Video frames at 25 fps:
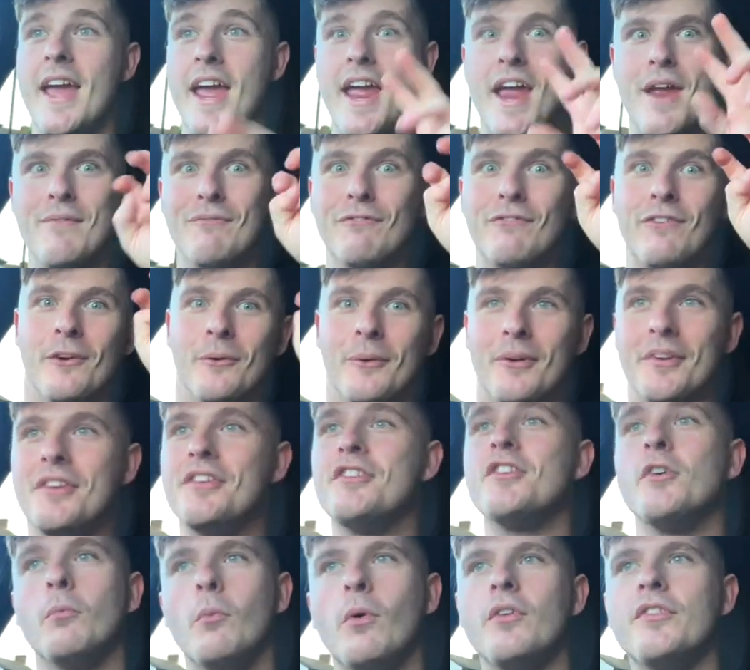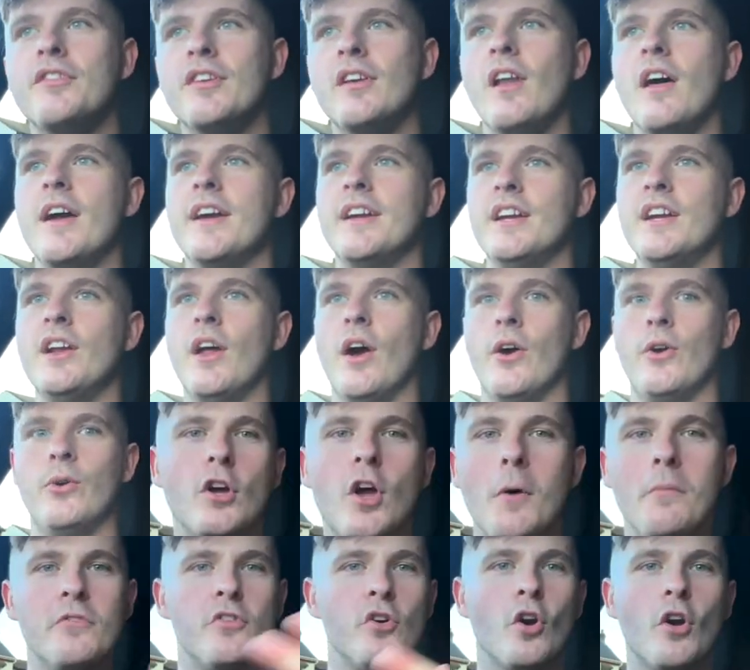Influence someone to, like, you know,
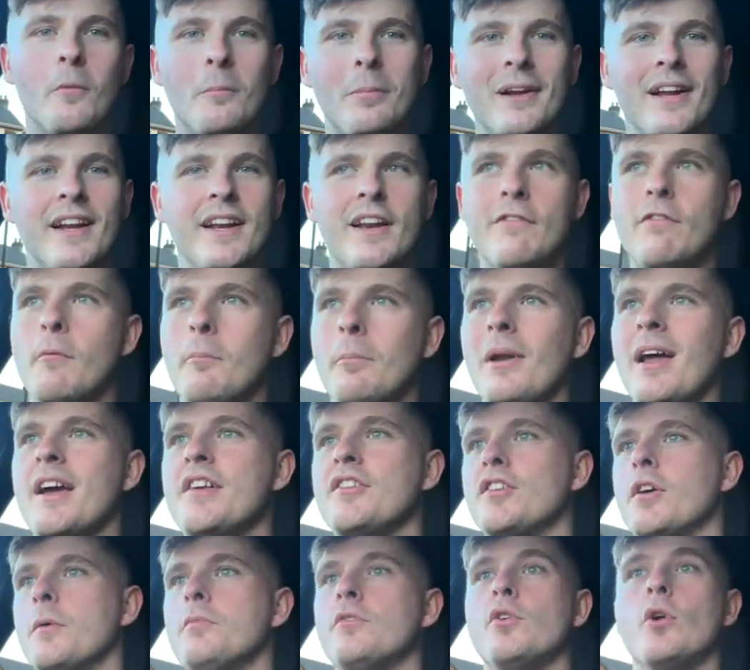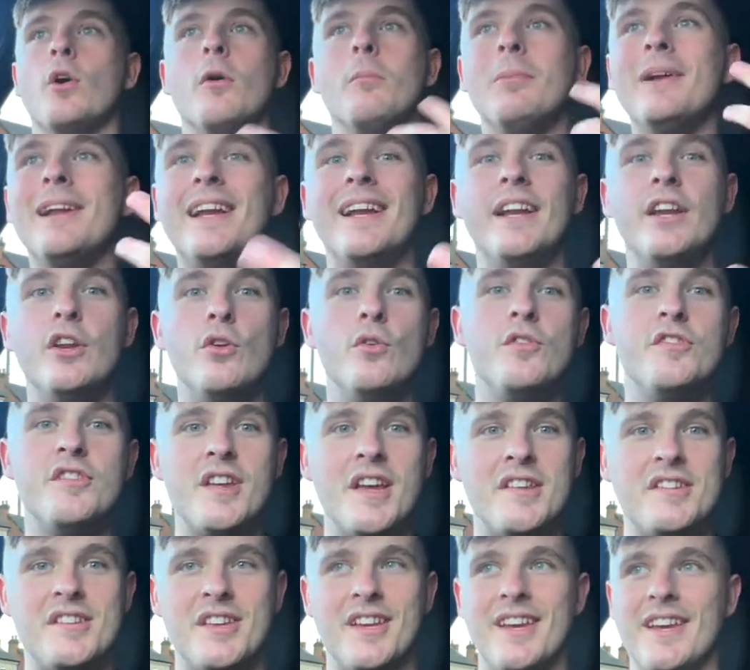come to a completely different place, come to a completely new
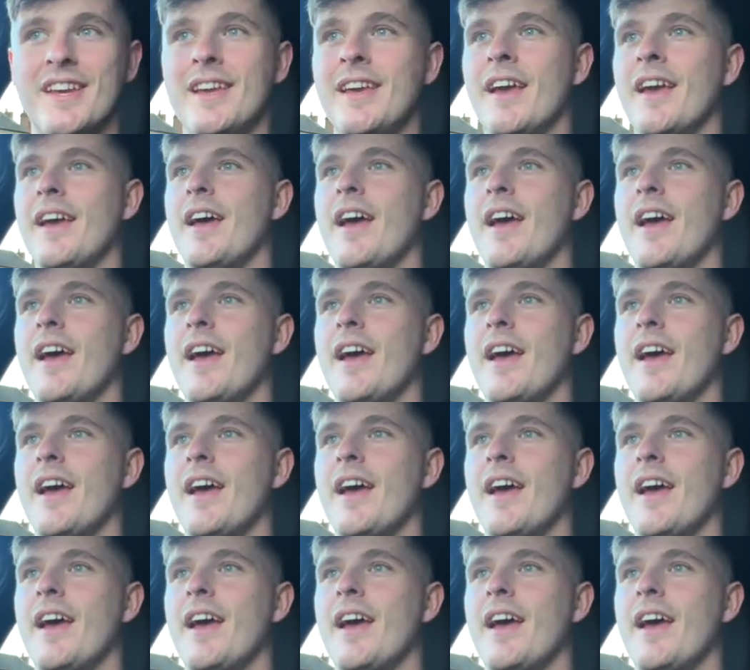city